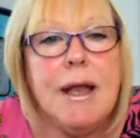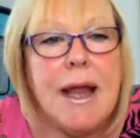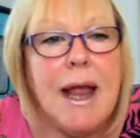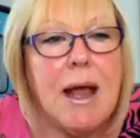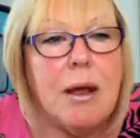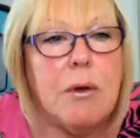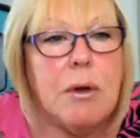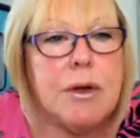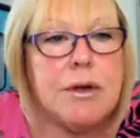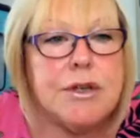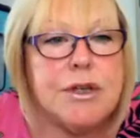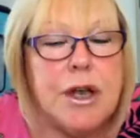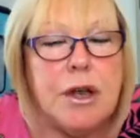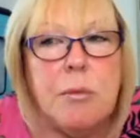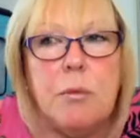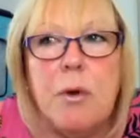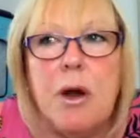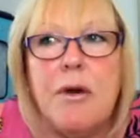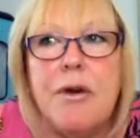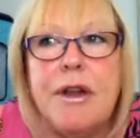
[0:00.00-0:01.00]
Now,
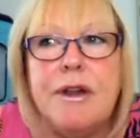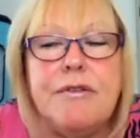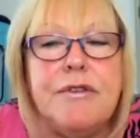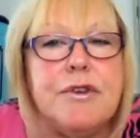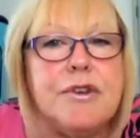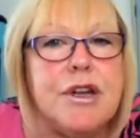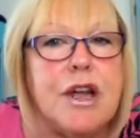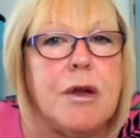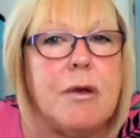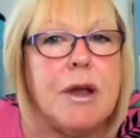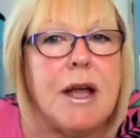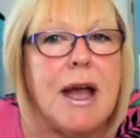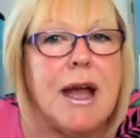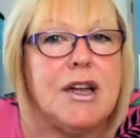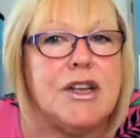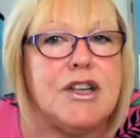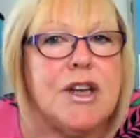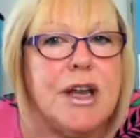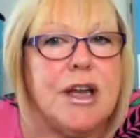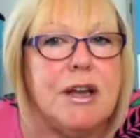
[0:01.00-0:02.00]
don't worry if you don't
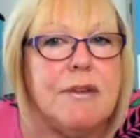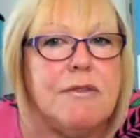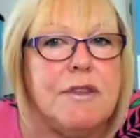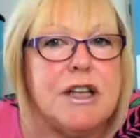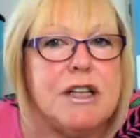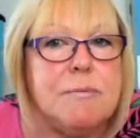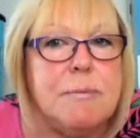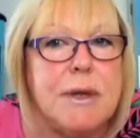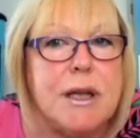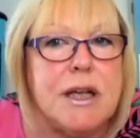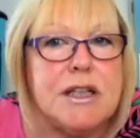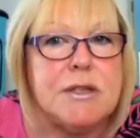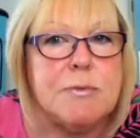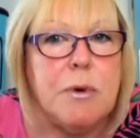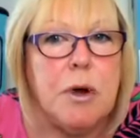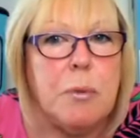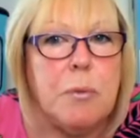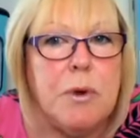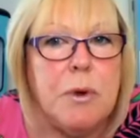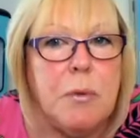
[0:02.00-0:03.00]
catch any of this, because
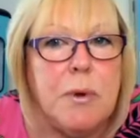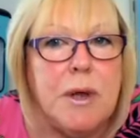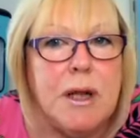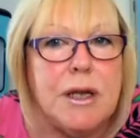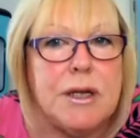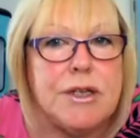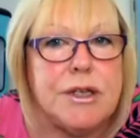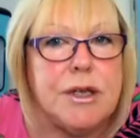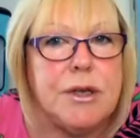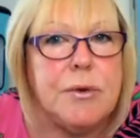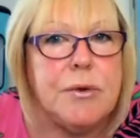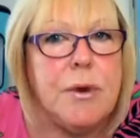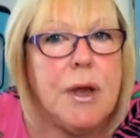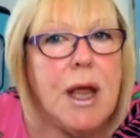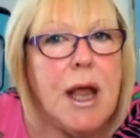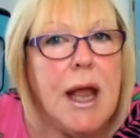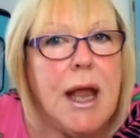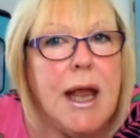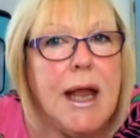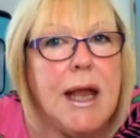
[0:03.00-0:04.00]
what we will do
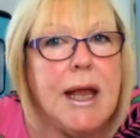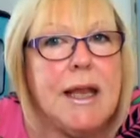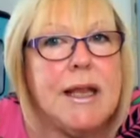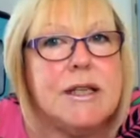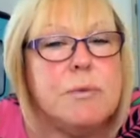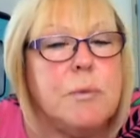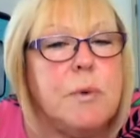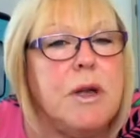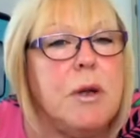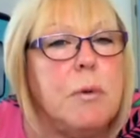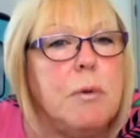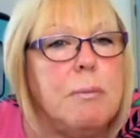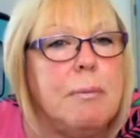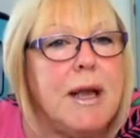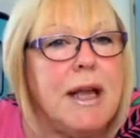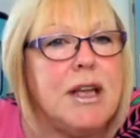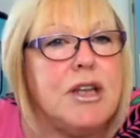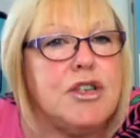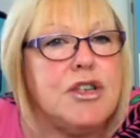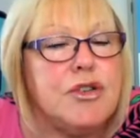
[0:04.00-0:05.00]
is we will
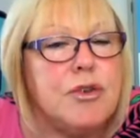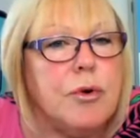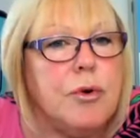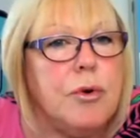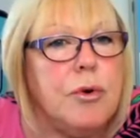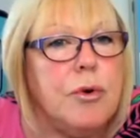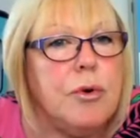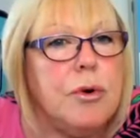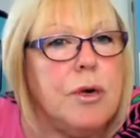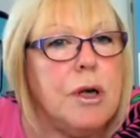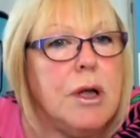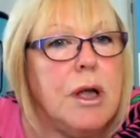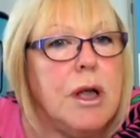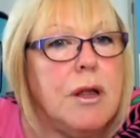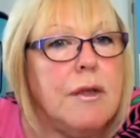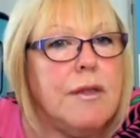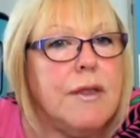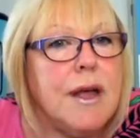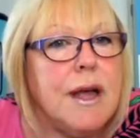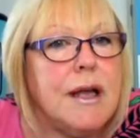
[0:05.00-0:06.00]
make sure
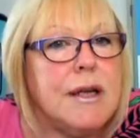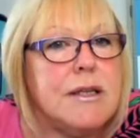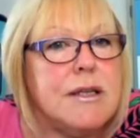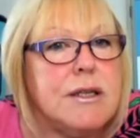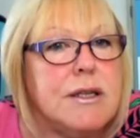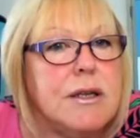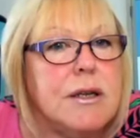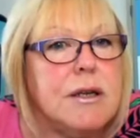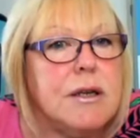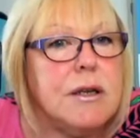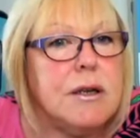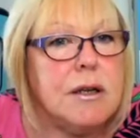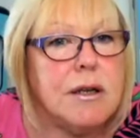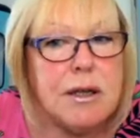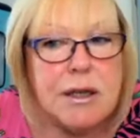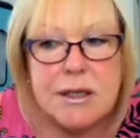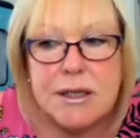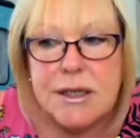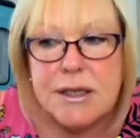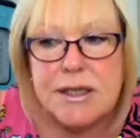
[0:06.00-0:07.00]
that,
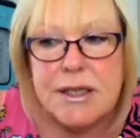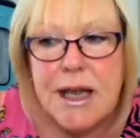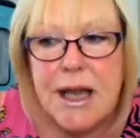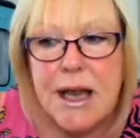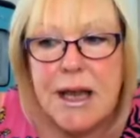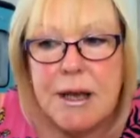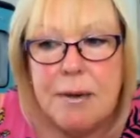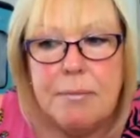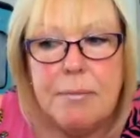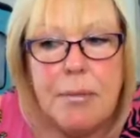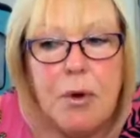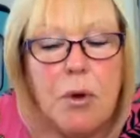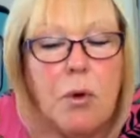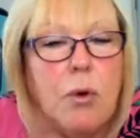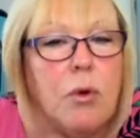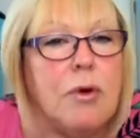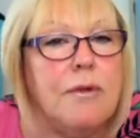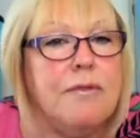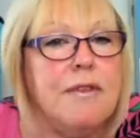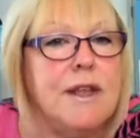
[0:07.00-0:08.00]
as I say,
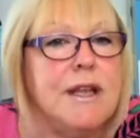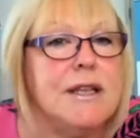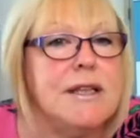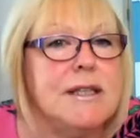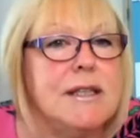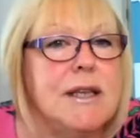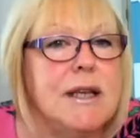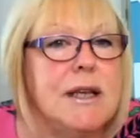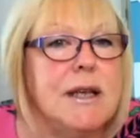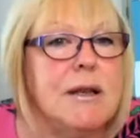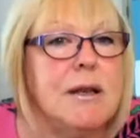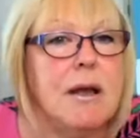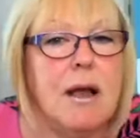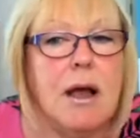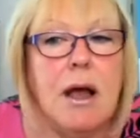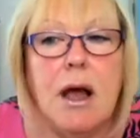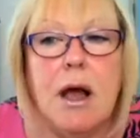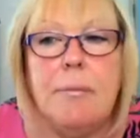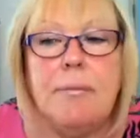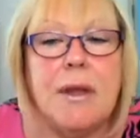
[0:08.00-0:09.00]
all of
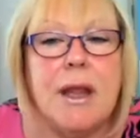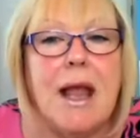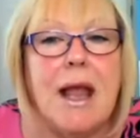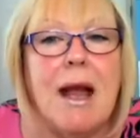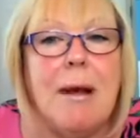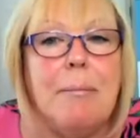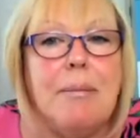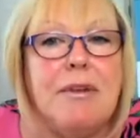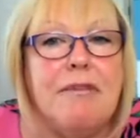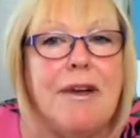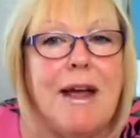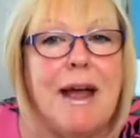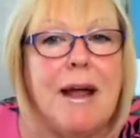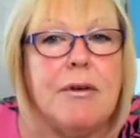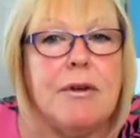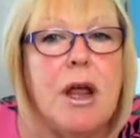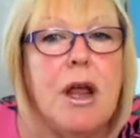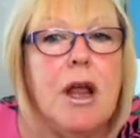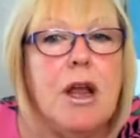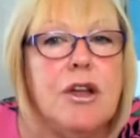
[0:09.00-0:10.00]
this can be
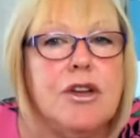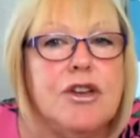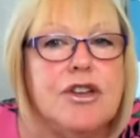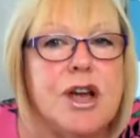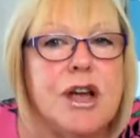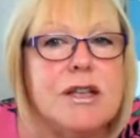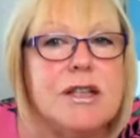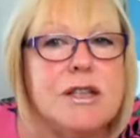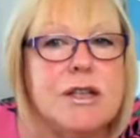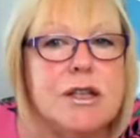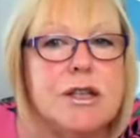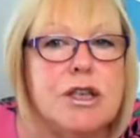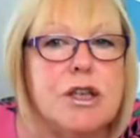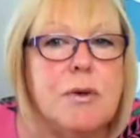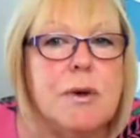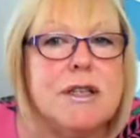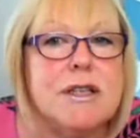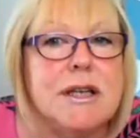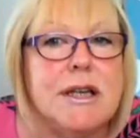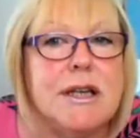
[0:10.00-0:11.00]
found. Just
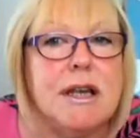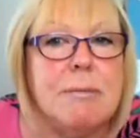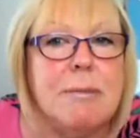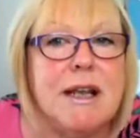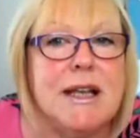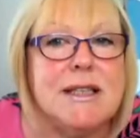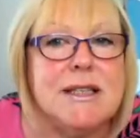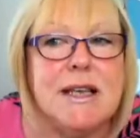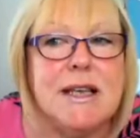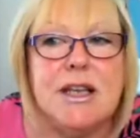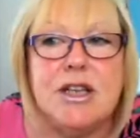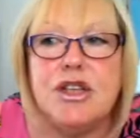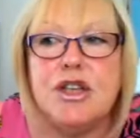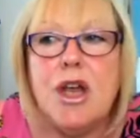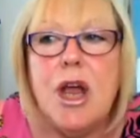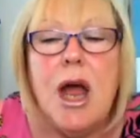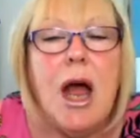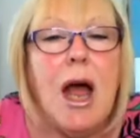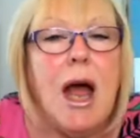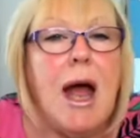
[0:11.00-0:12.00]
do us a little
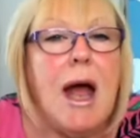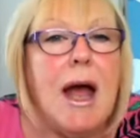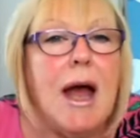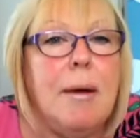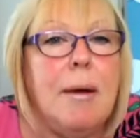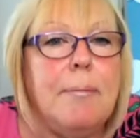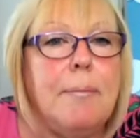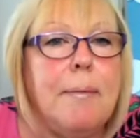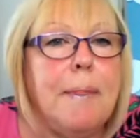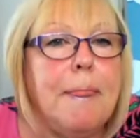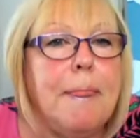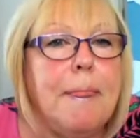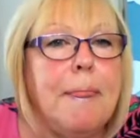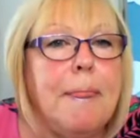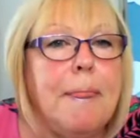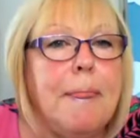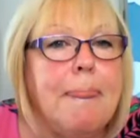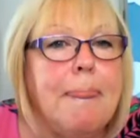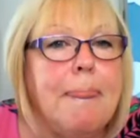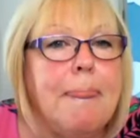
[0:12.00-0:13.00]
message,
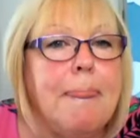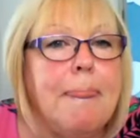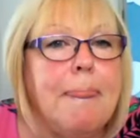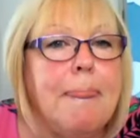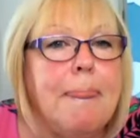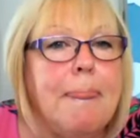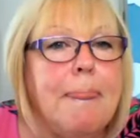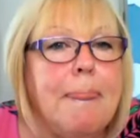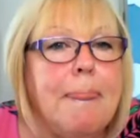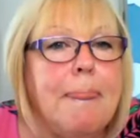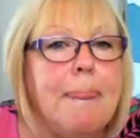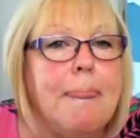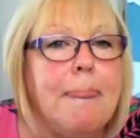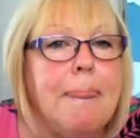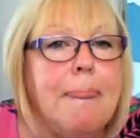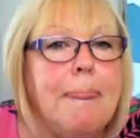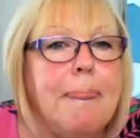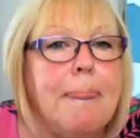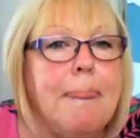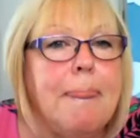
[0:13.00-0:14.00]
and if you
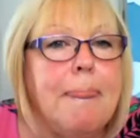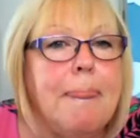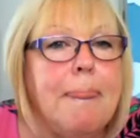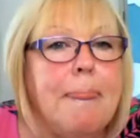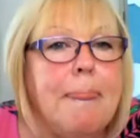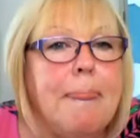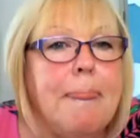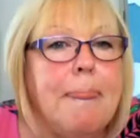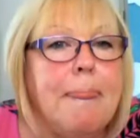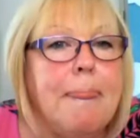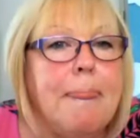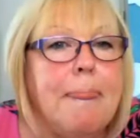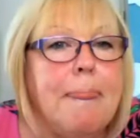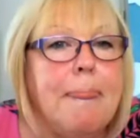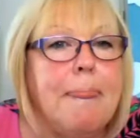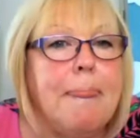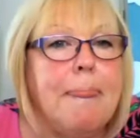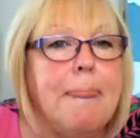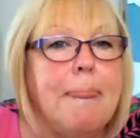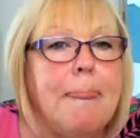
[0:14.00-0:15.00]
check back
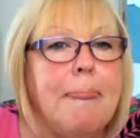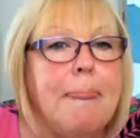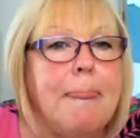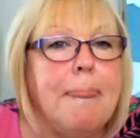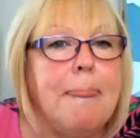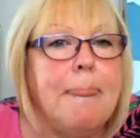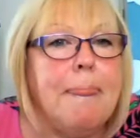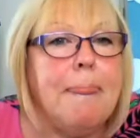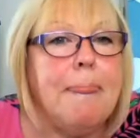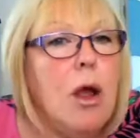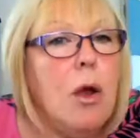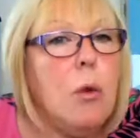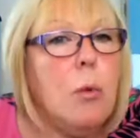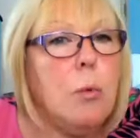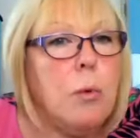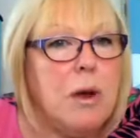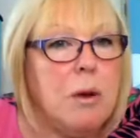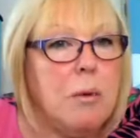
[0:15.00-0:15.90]
early next week,